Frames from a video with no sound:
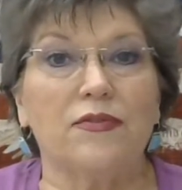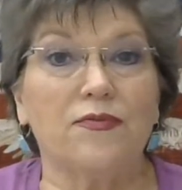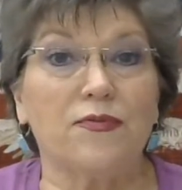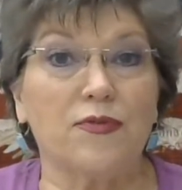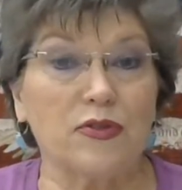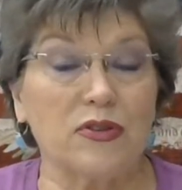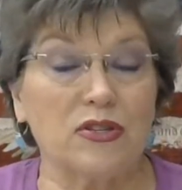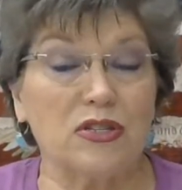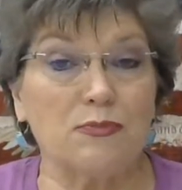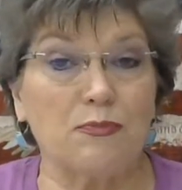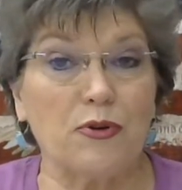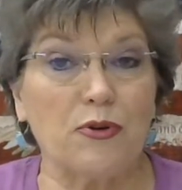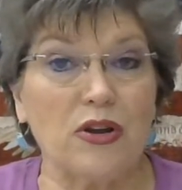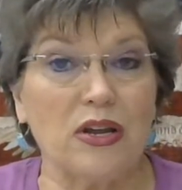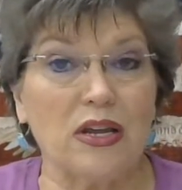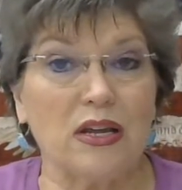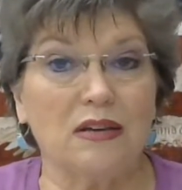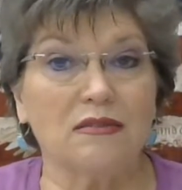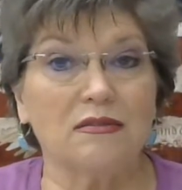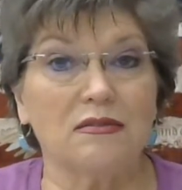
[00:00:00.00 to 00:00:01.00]
for the
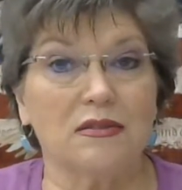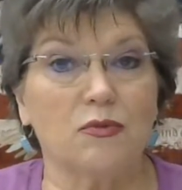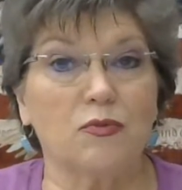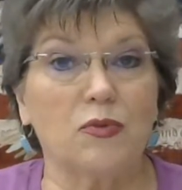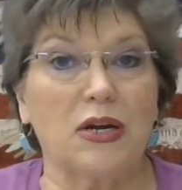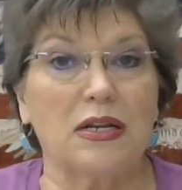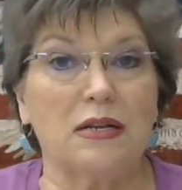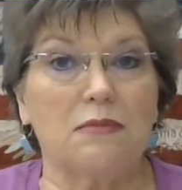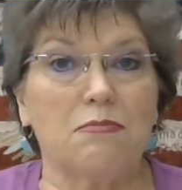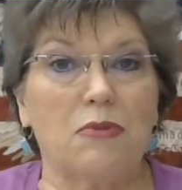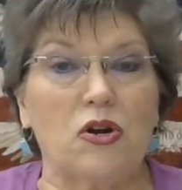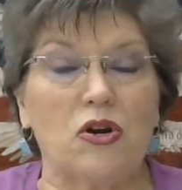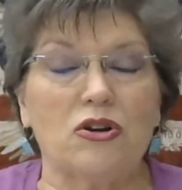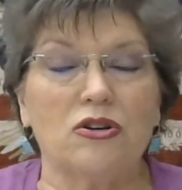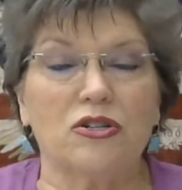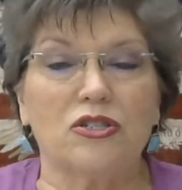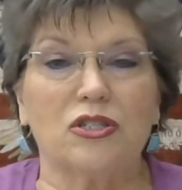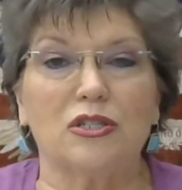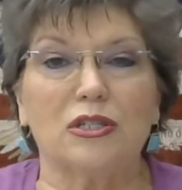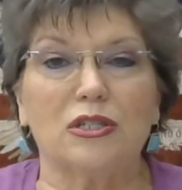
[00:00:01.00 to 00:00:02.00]
spring, the one in
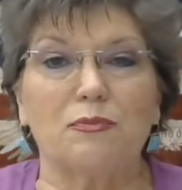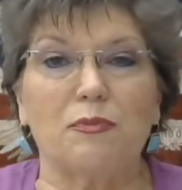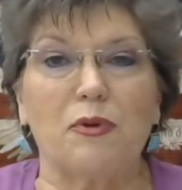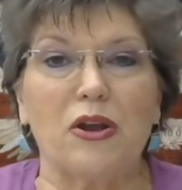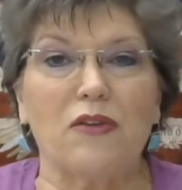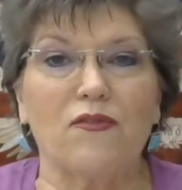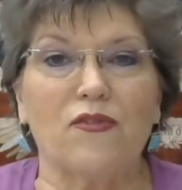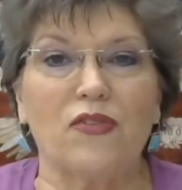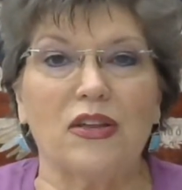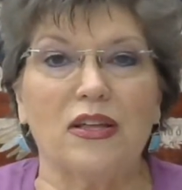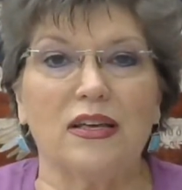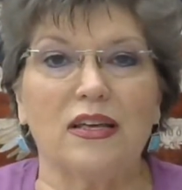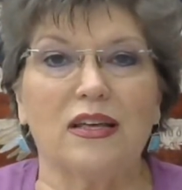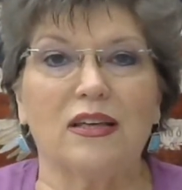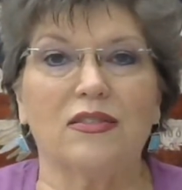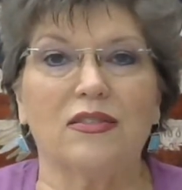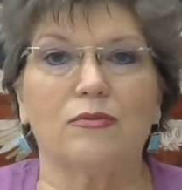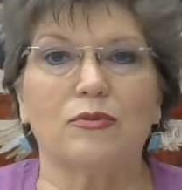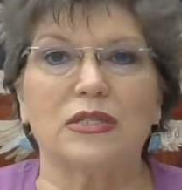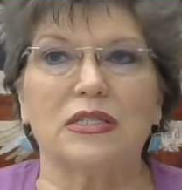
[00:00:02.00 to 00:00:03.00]
March, the spring
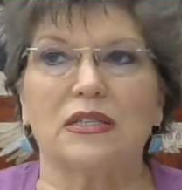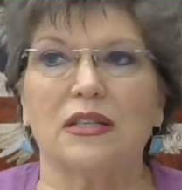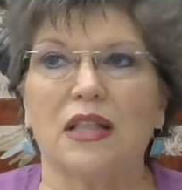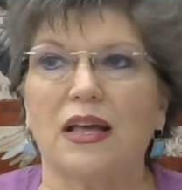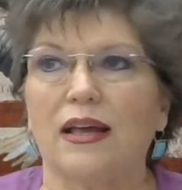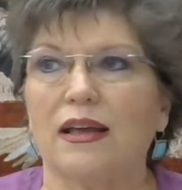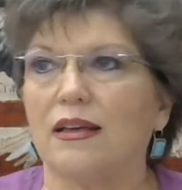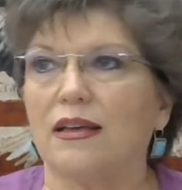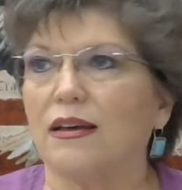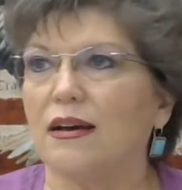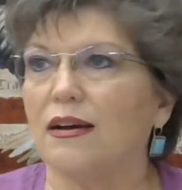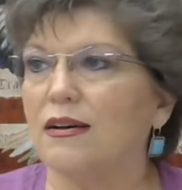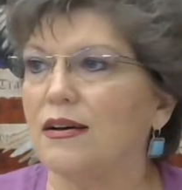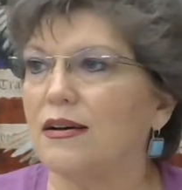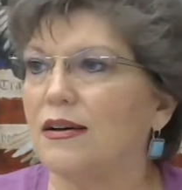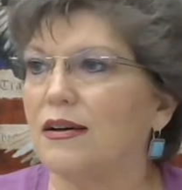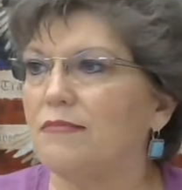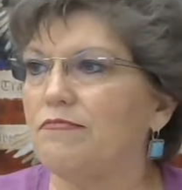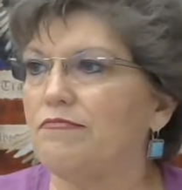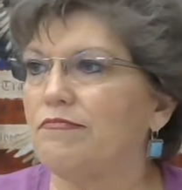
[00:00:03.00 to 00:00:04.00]
fling, there was like,
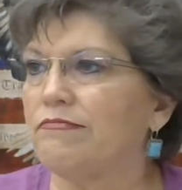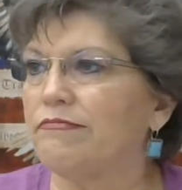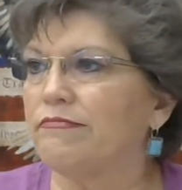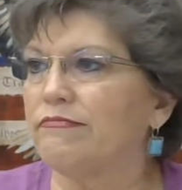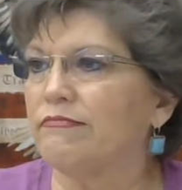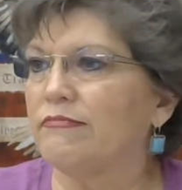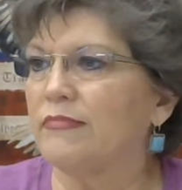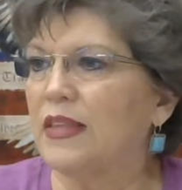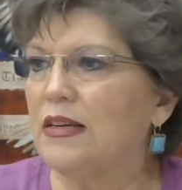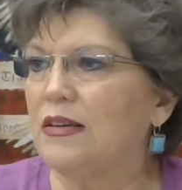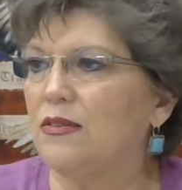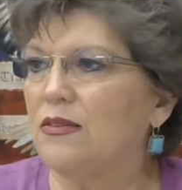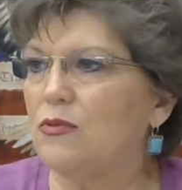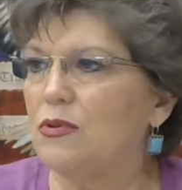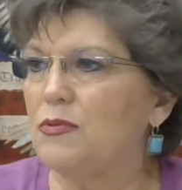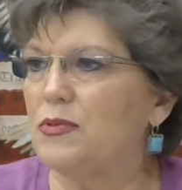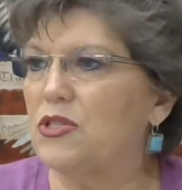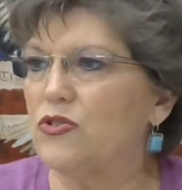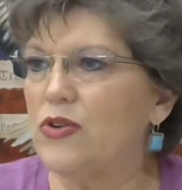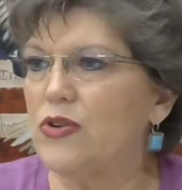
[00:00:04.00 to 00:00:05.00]

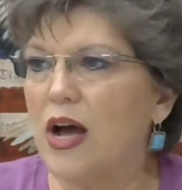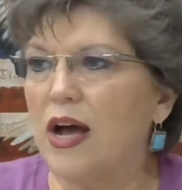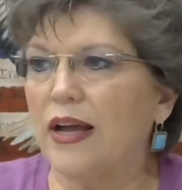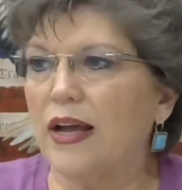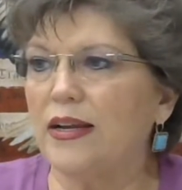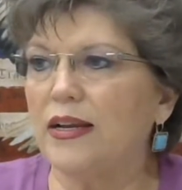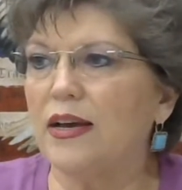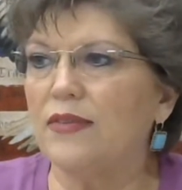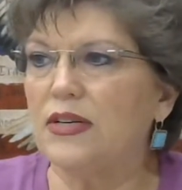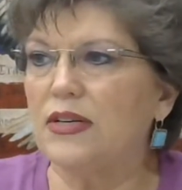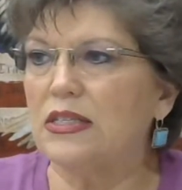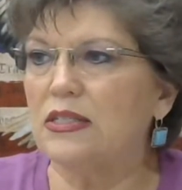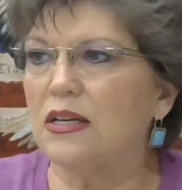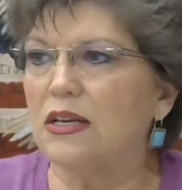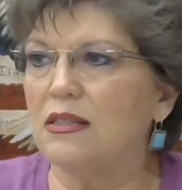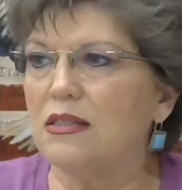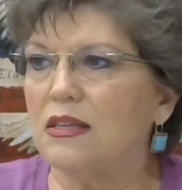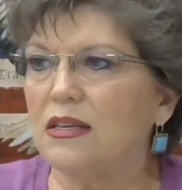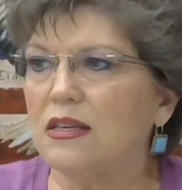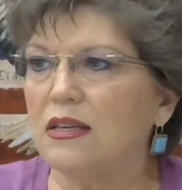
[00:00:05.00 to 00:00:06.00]
what was there, 9 of us,
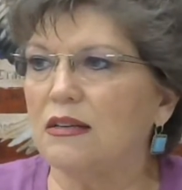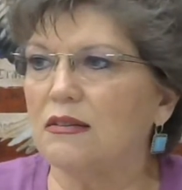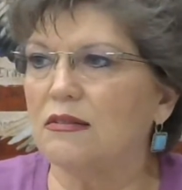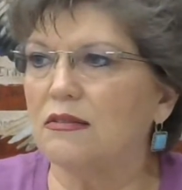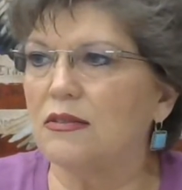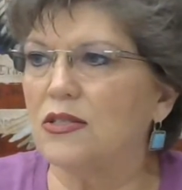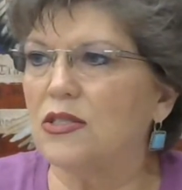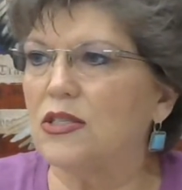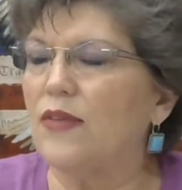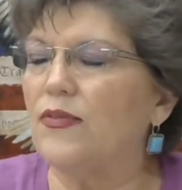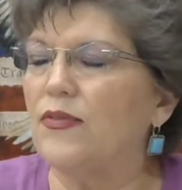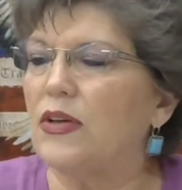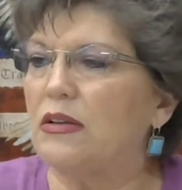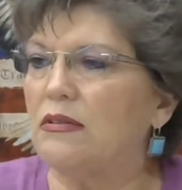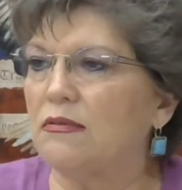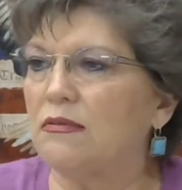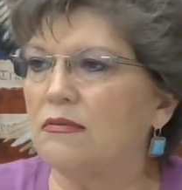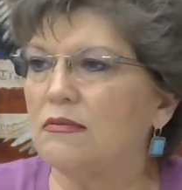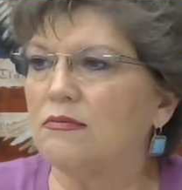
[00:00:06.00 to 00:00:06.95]
I think, 7,